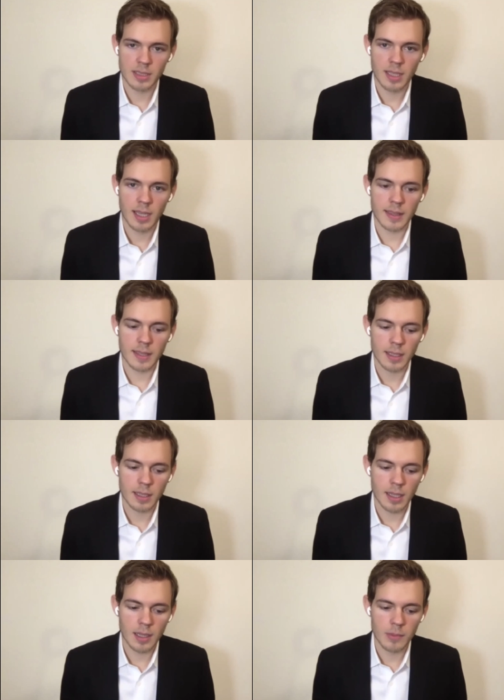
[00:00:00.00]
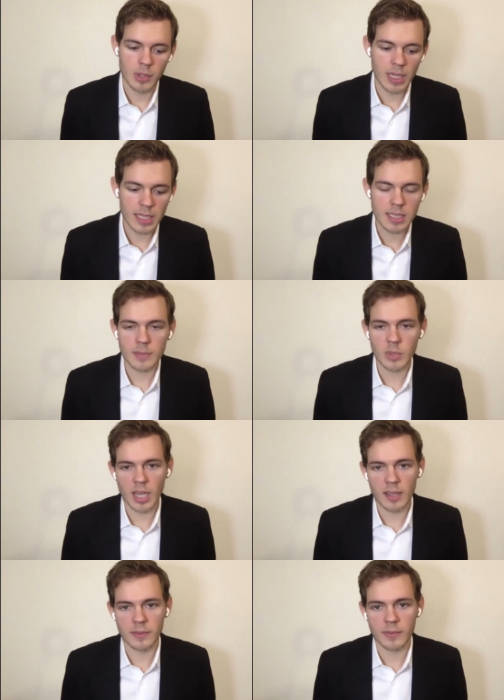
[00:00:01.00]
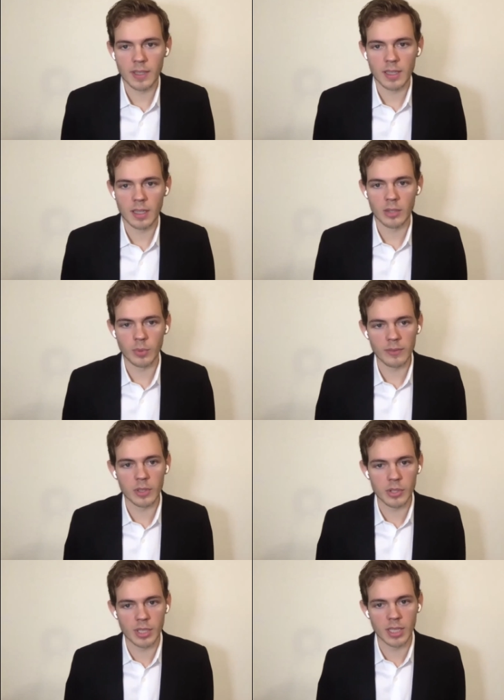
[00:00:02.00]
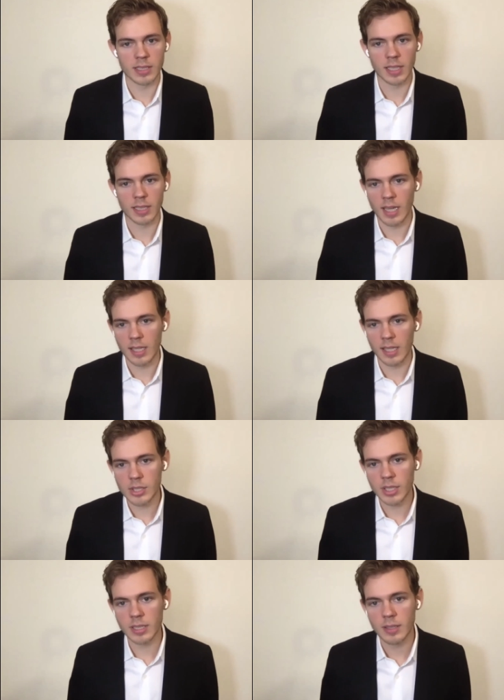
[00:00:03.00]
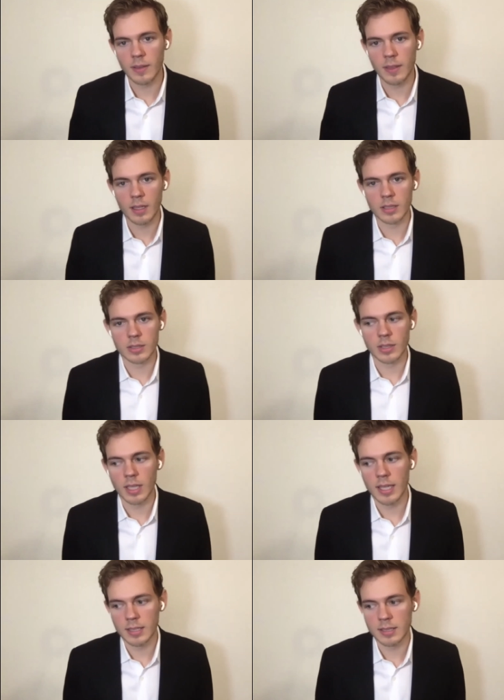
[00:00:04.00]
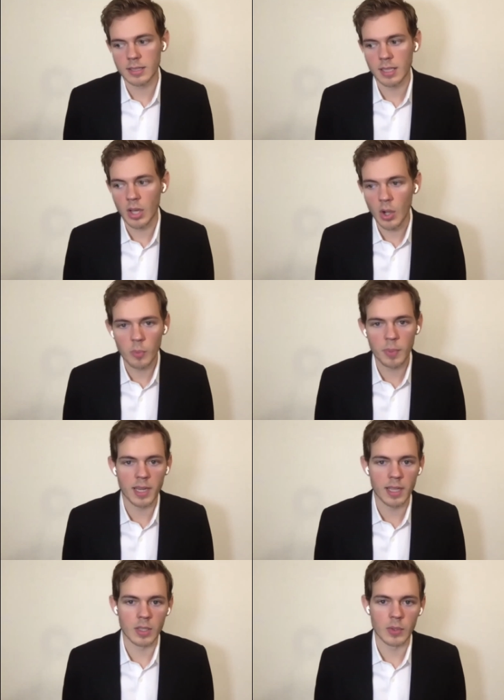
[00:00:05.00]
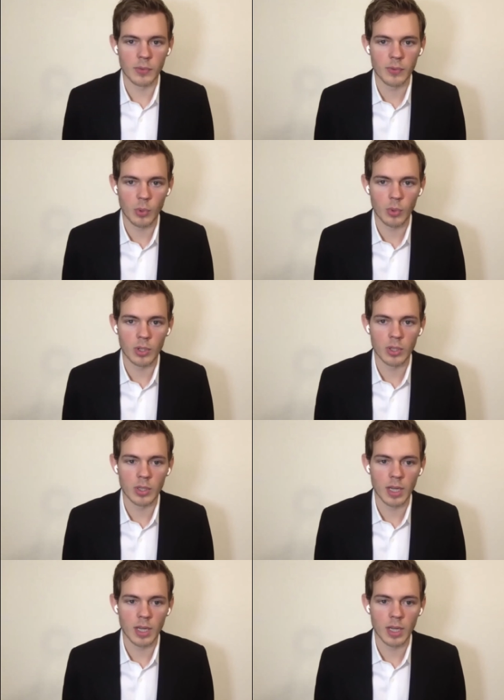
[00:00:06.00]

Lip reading: I think anytime you have a revolution in technology, there is an opening for